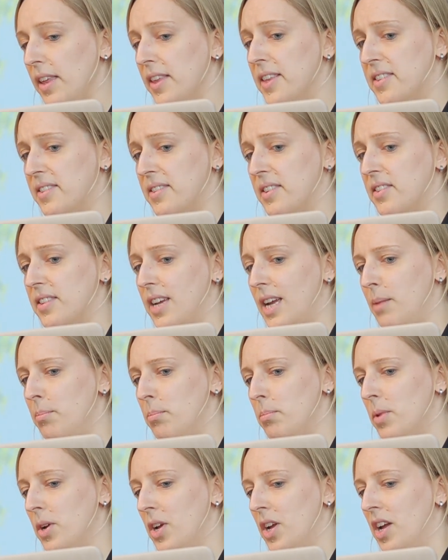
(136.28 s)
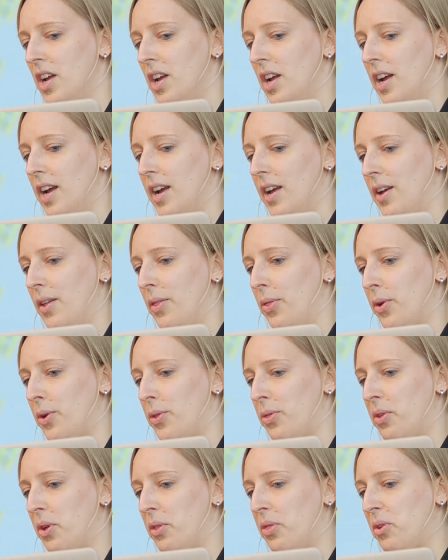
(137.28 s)
is the same, and
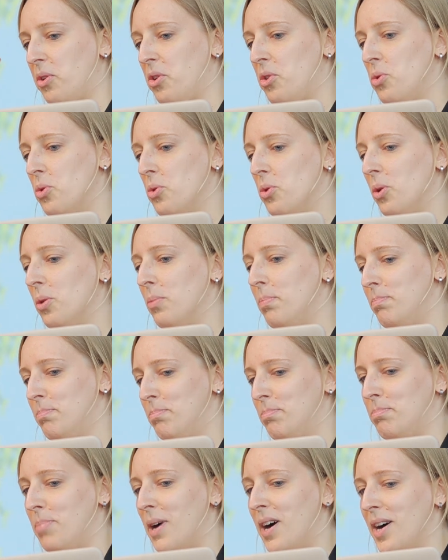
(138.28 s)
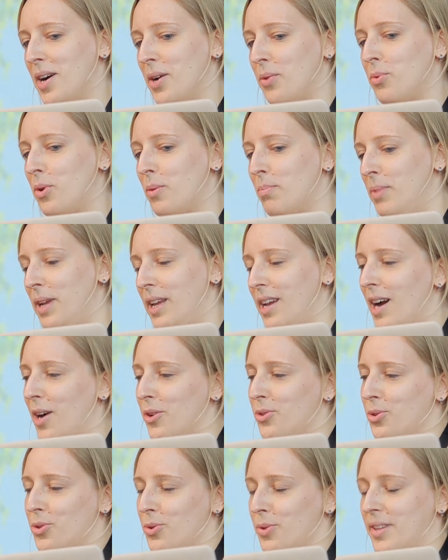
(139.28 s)
the cool part would be how
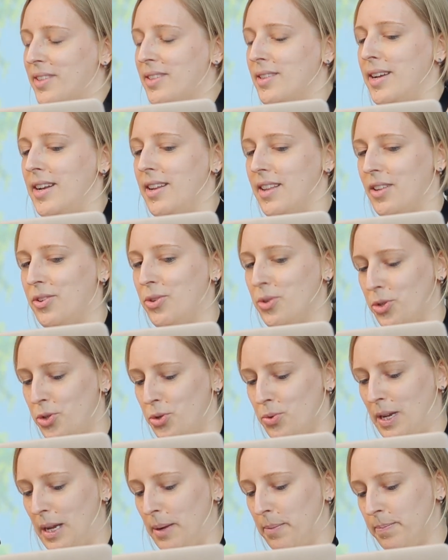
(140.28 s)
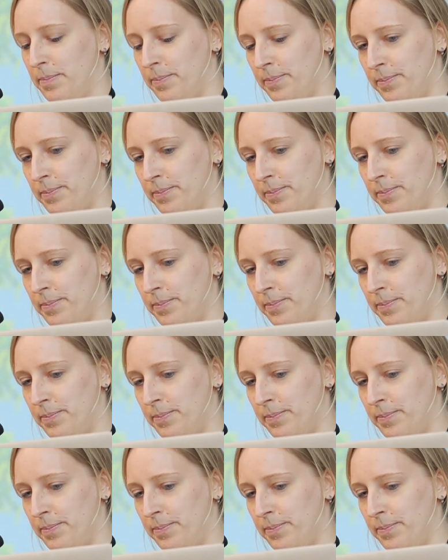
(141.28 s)
to translate it into a tree.